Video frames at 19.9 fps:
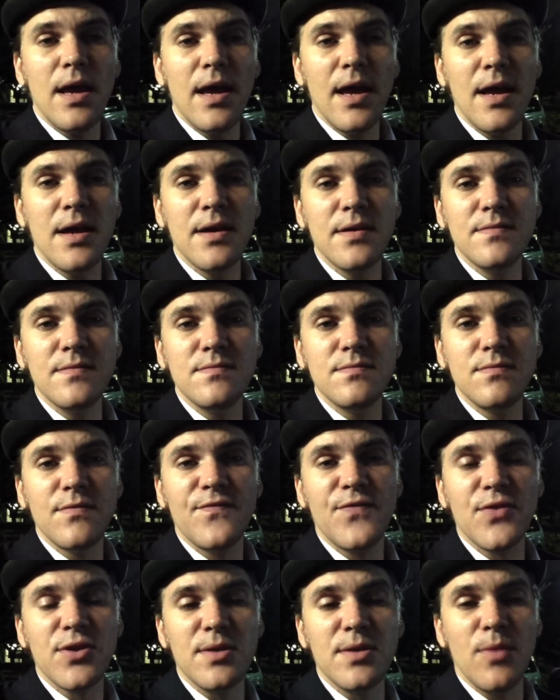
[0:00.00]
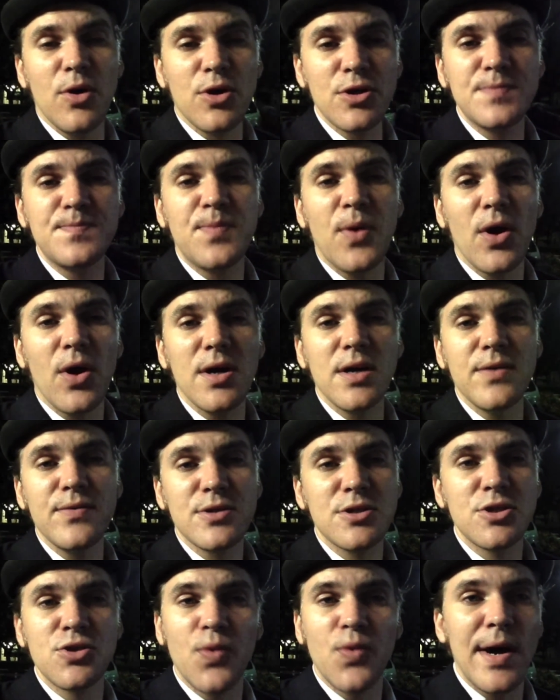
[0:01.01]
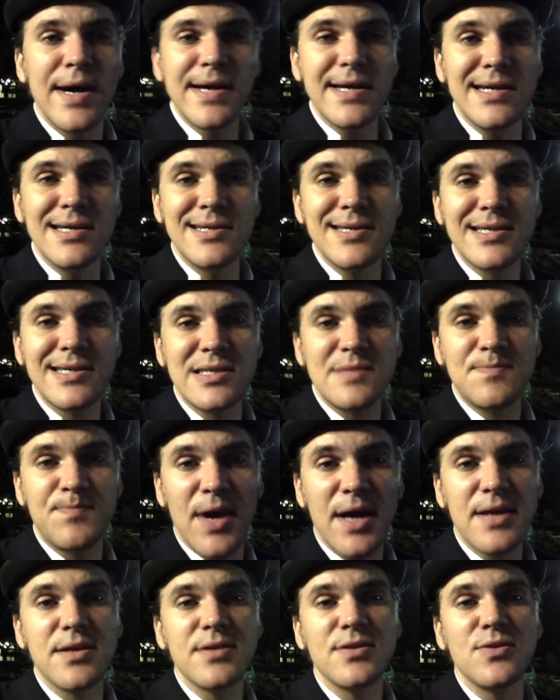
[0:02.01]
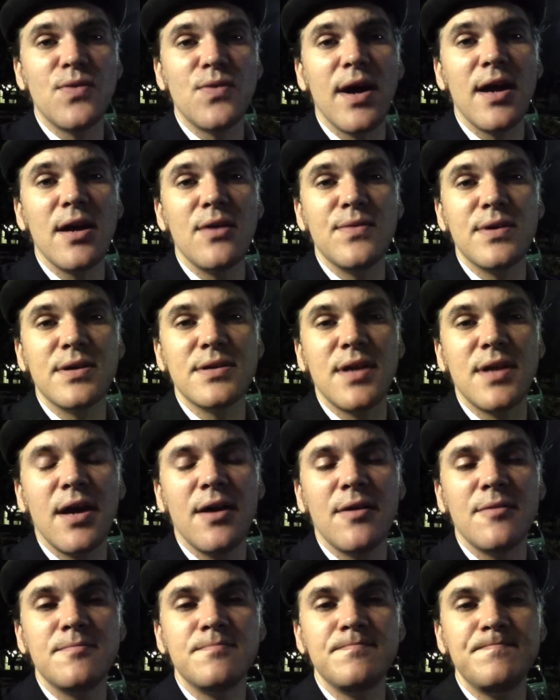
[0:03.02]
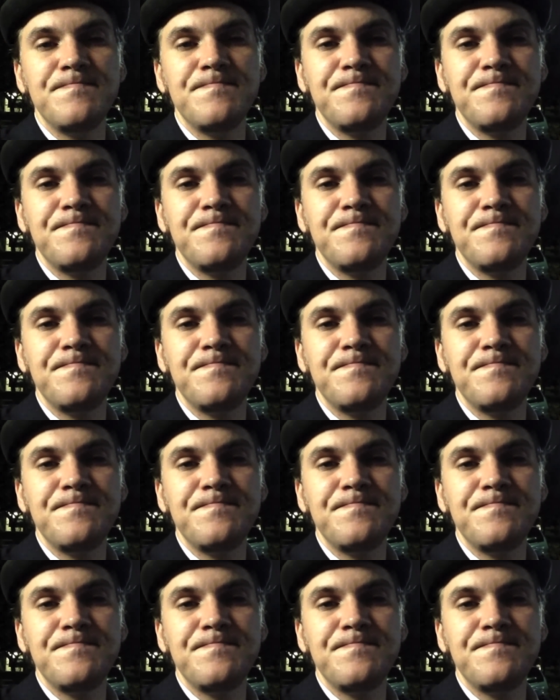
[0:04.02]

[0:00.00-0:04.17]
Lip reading: And for the most part, it was quite unexpected the way it went down.